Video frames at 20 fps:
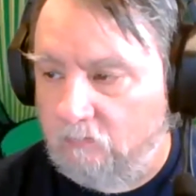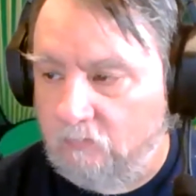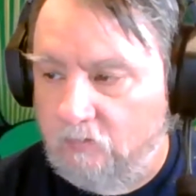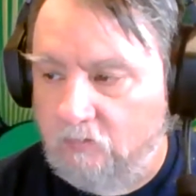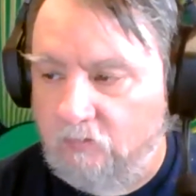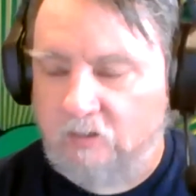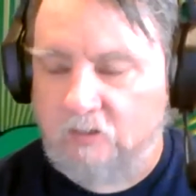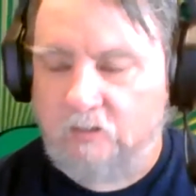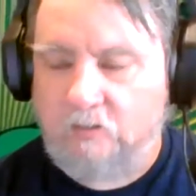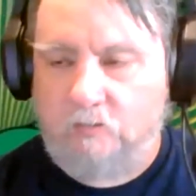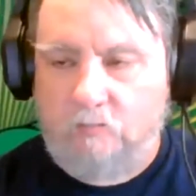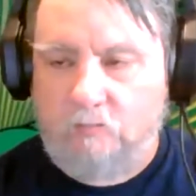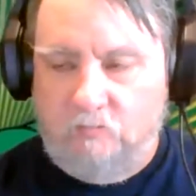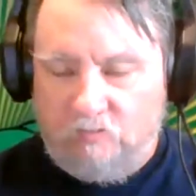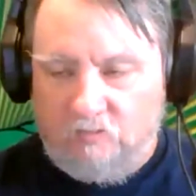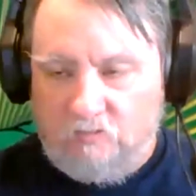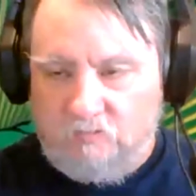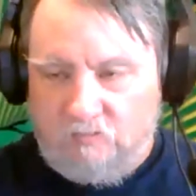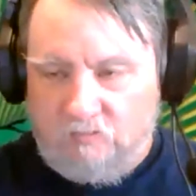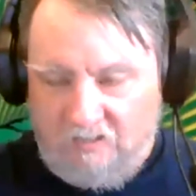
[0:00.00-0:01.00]

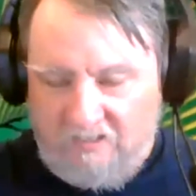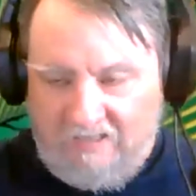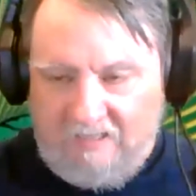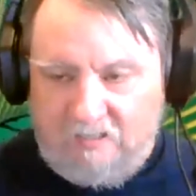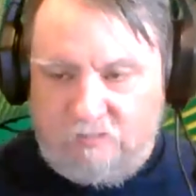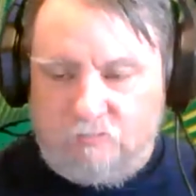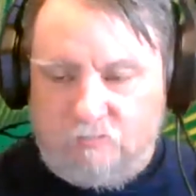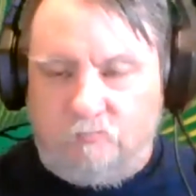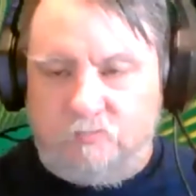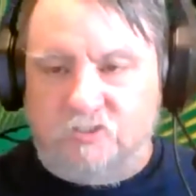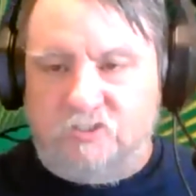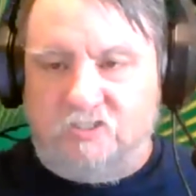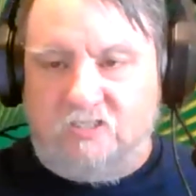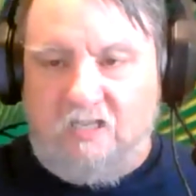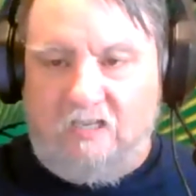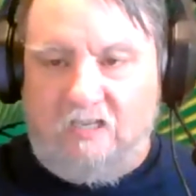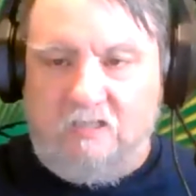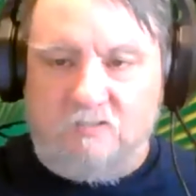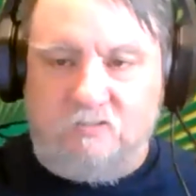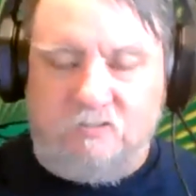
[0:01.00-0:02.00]
the actual
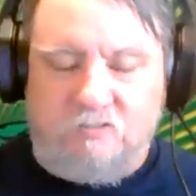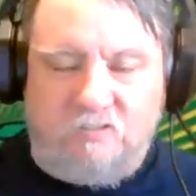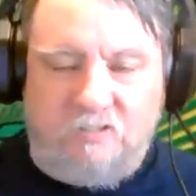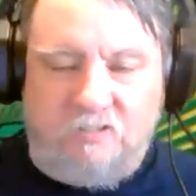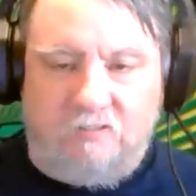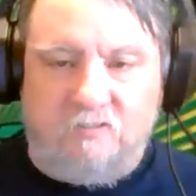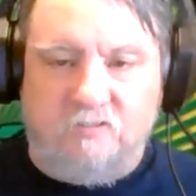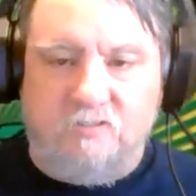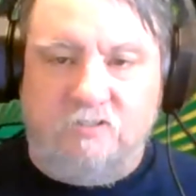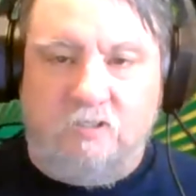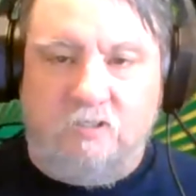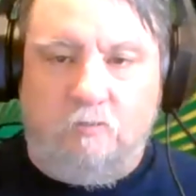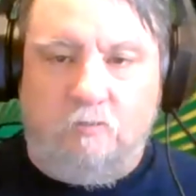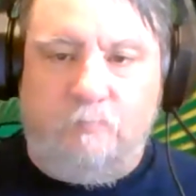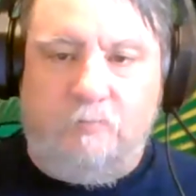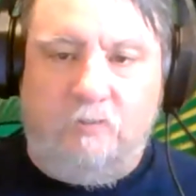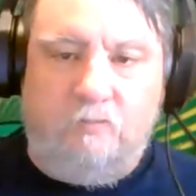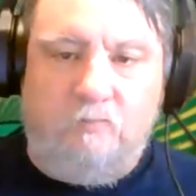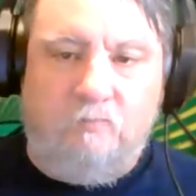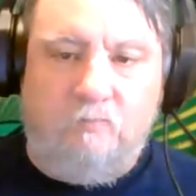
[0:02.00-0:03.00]
stands are
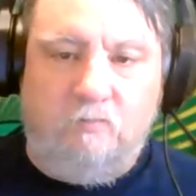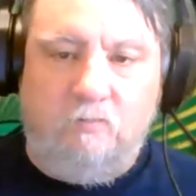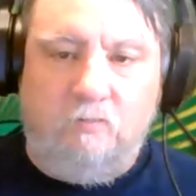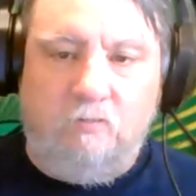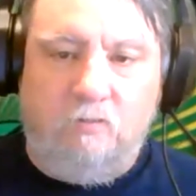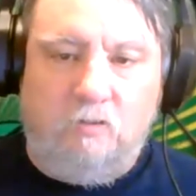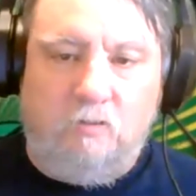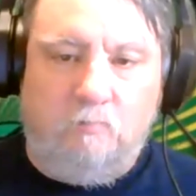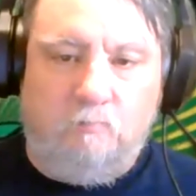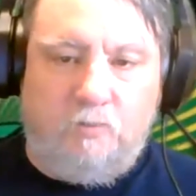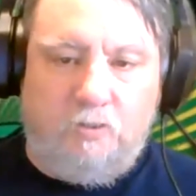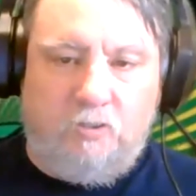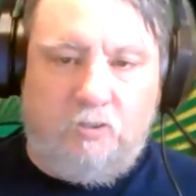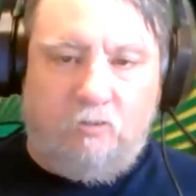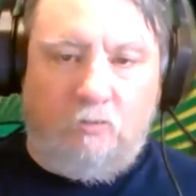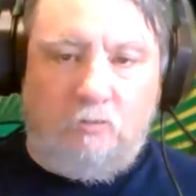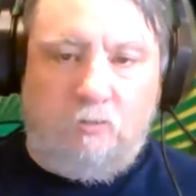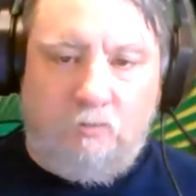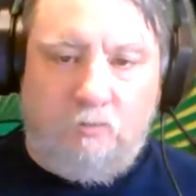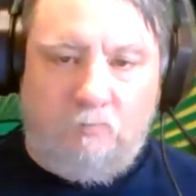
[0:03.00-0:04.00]
telescoping, but
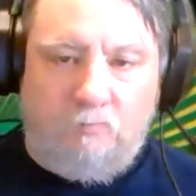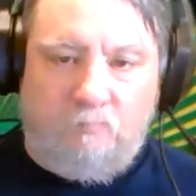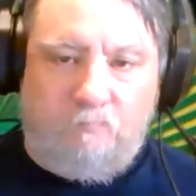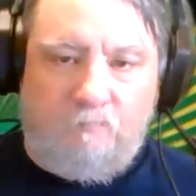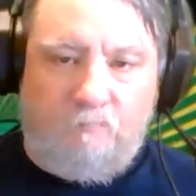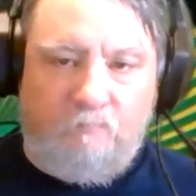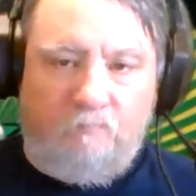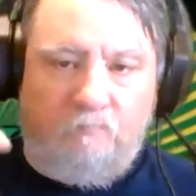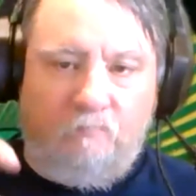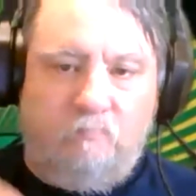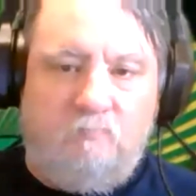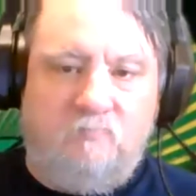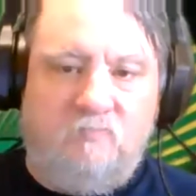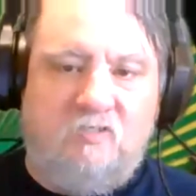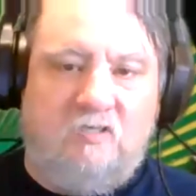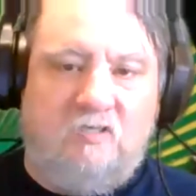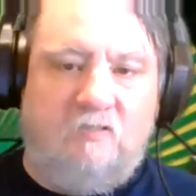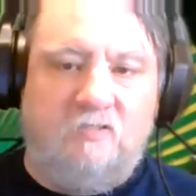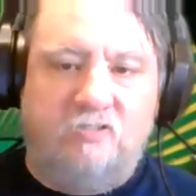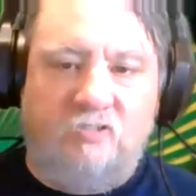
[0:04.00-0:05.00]
they're
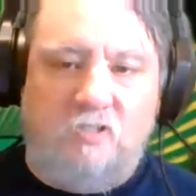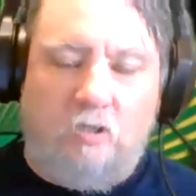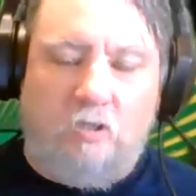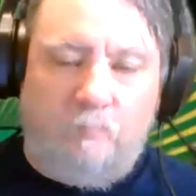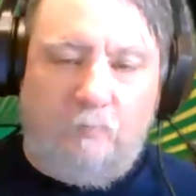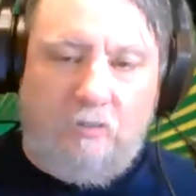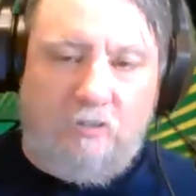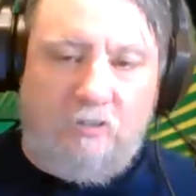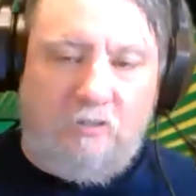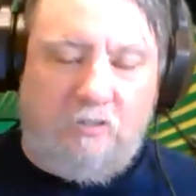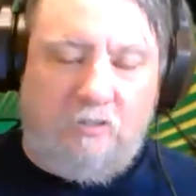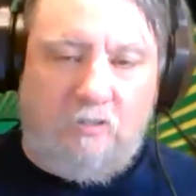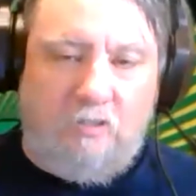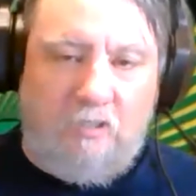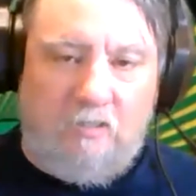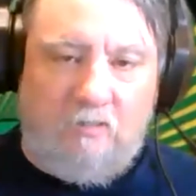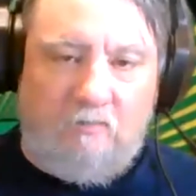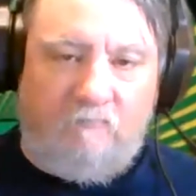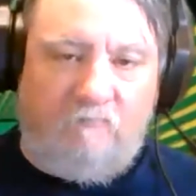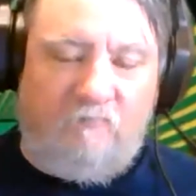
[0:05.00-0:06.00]
telescoping
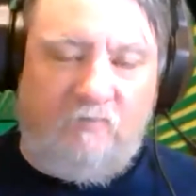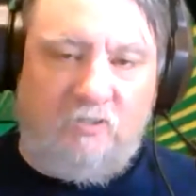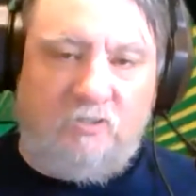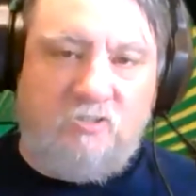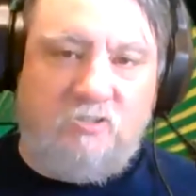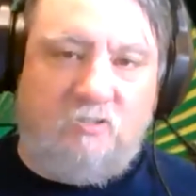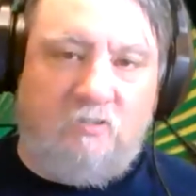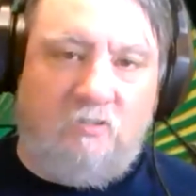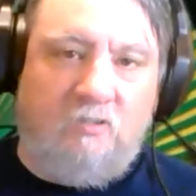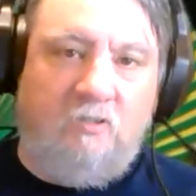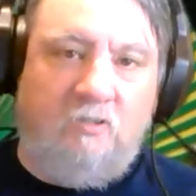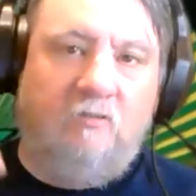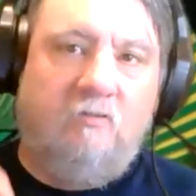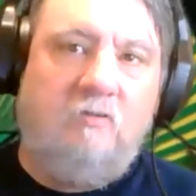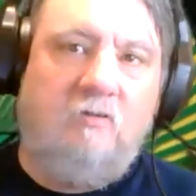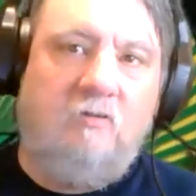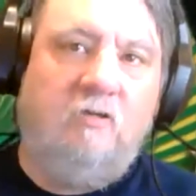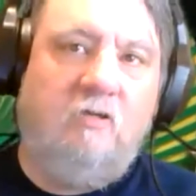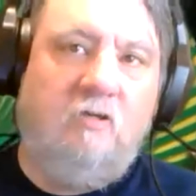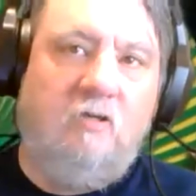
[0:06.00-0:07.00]
in a fixed length,
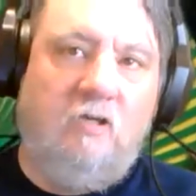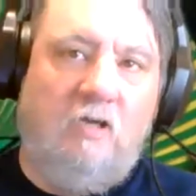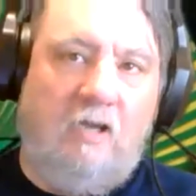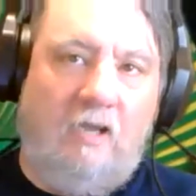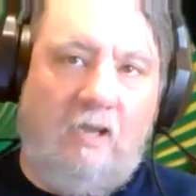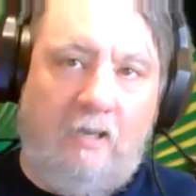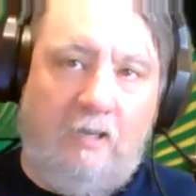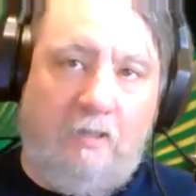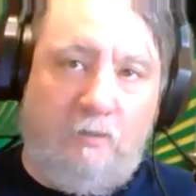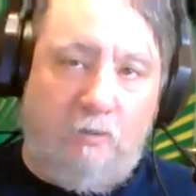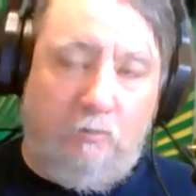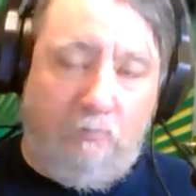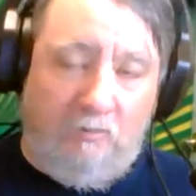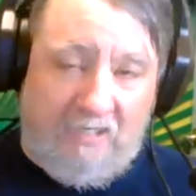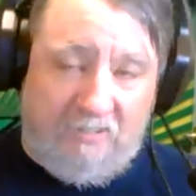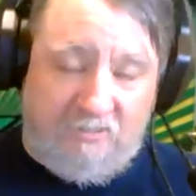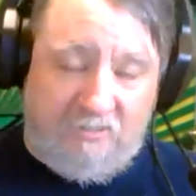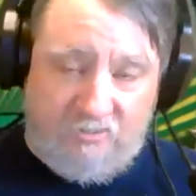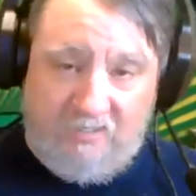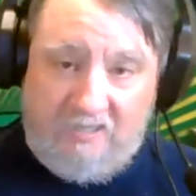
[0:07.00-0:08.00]
and you
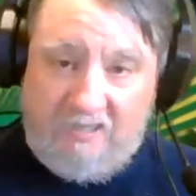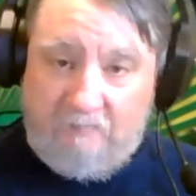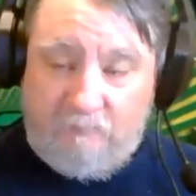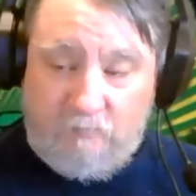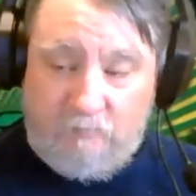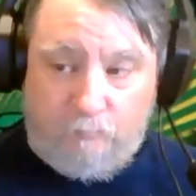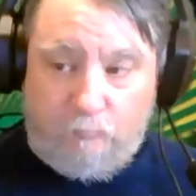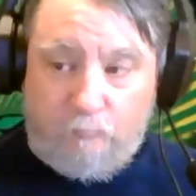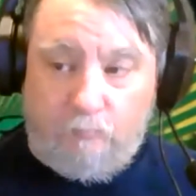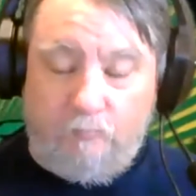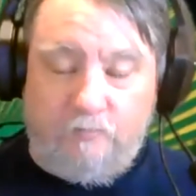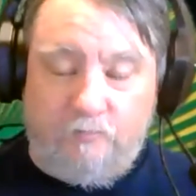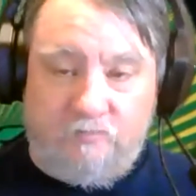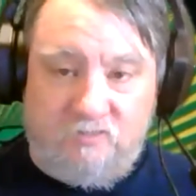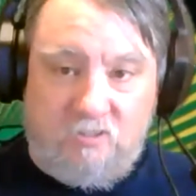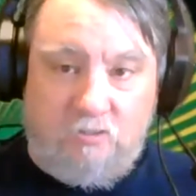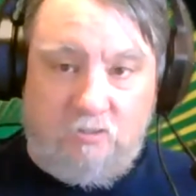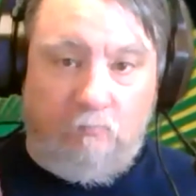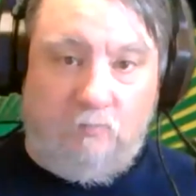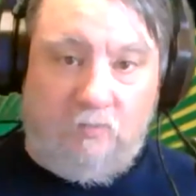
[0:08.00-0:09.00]
actually have to pull the
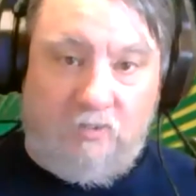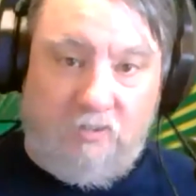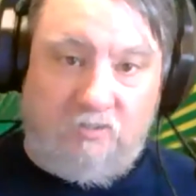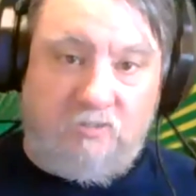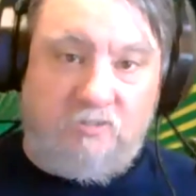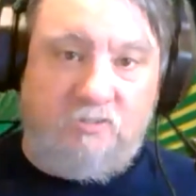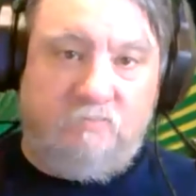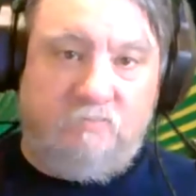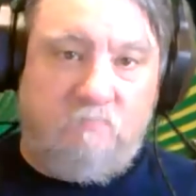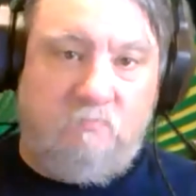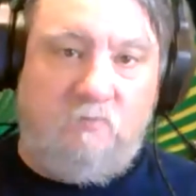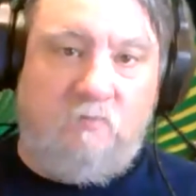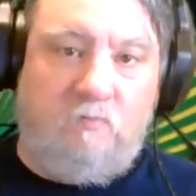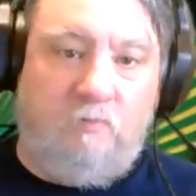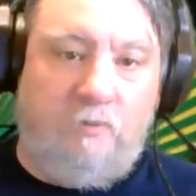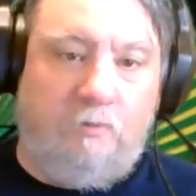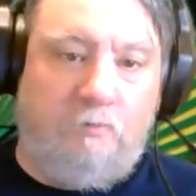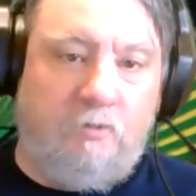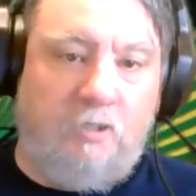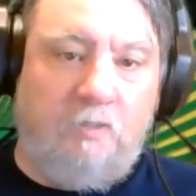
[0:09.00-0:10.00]
two links
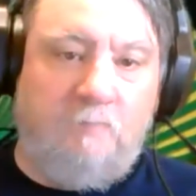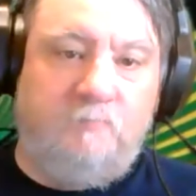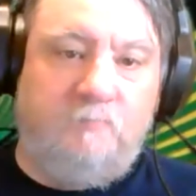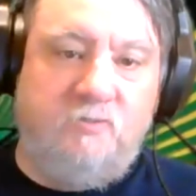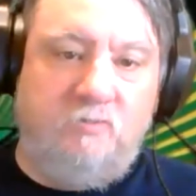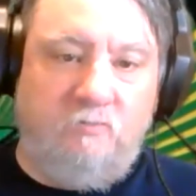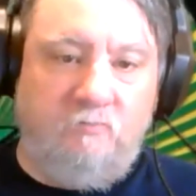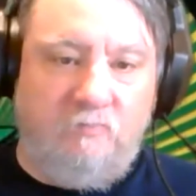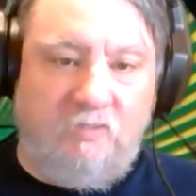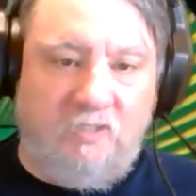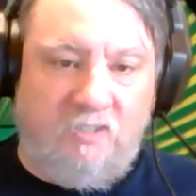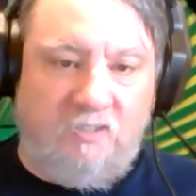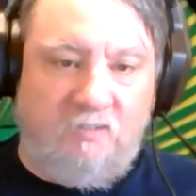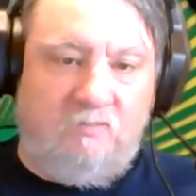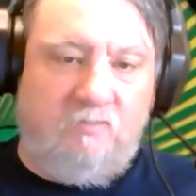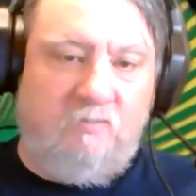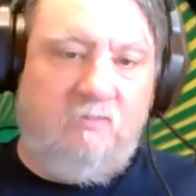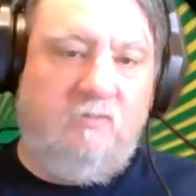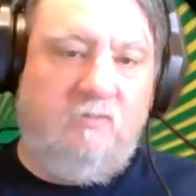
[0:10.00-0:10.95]
clear up to get